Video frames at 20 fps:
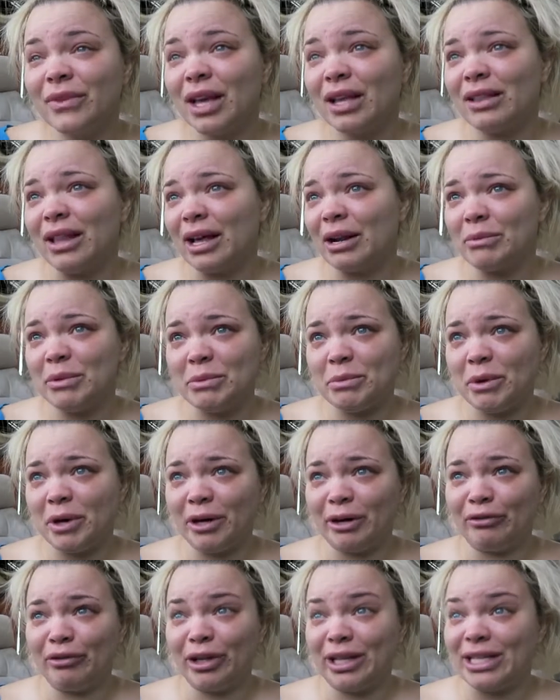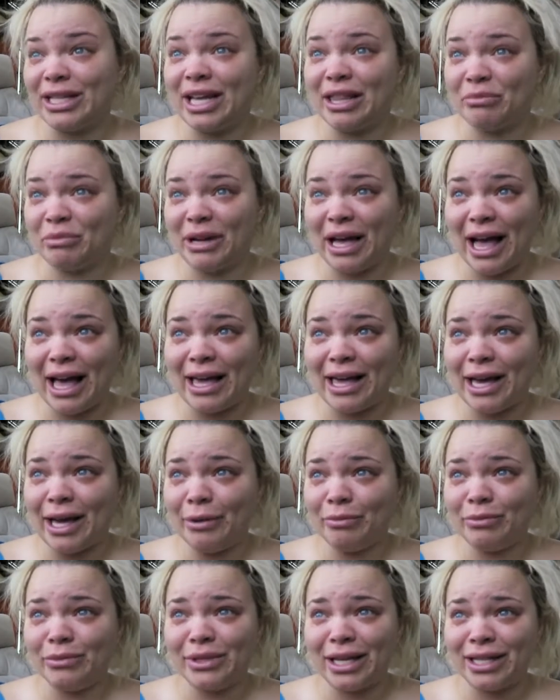a lot of people aren't afraid of death, but I
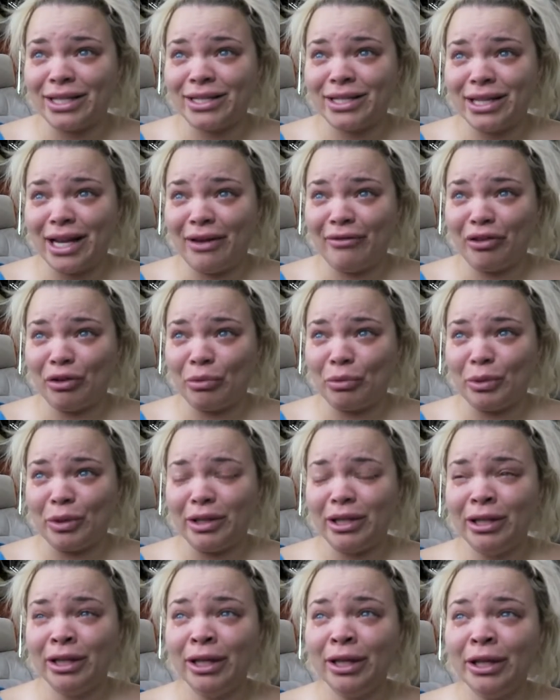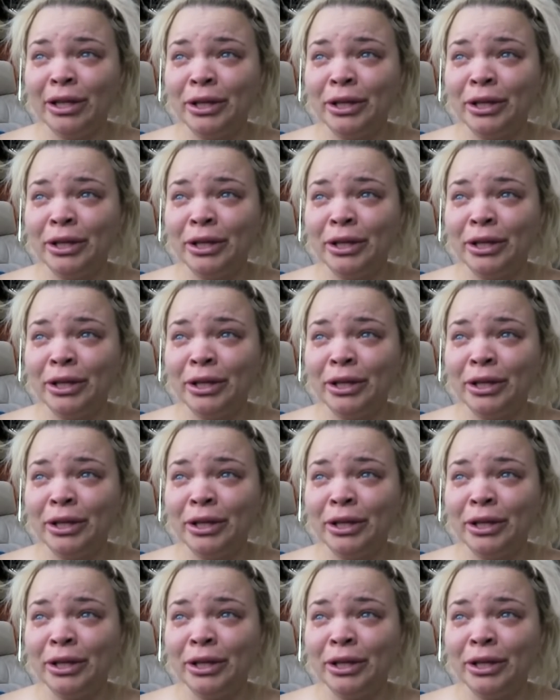am. Death's inevitable.